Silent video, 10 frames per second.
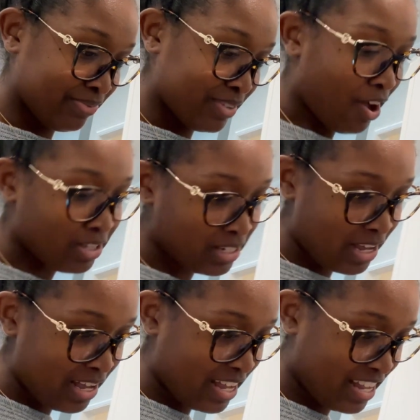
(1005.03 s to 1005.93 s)
All
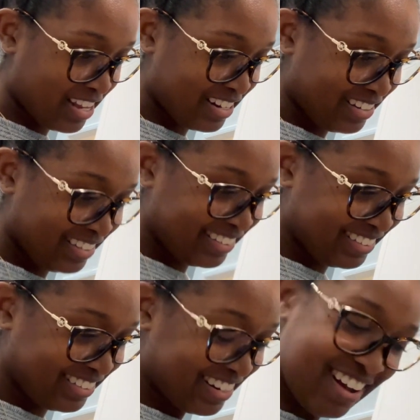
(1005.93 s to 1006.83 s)
done.
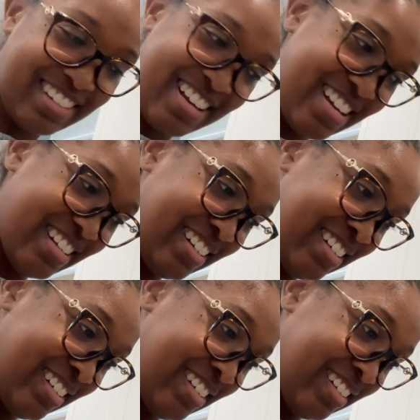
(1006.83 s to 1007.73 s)
All done.
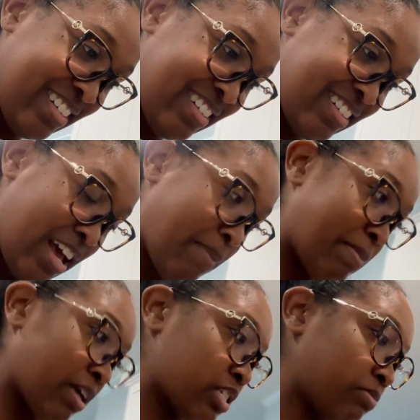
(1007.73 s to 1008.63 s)
I'm gonna
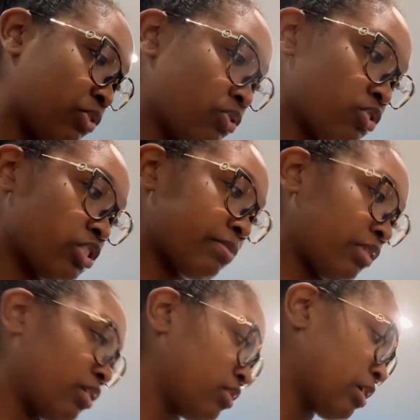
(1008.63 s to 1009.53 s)
make you some noodles or
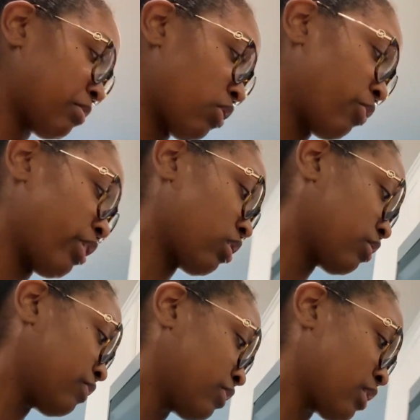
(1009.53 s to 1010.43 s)
something quick.
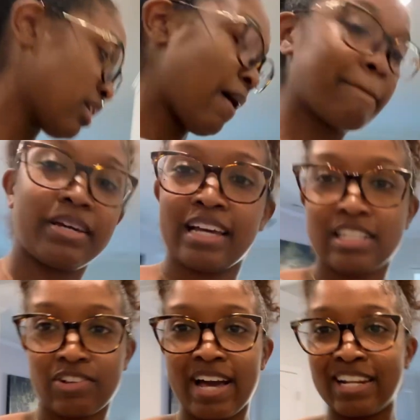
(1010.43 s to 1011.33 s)
But yeah, let's
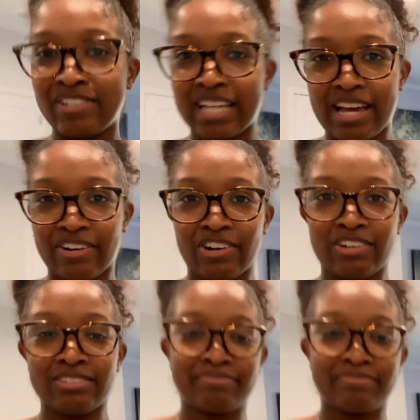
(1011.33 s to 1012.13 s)
go ahead and do that, y'all.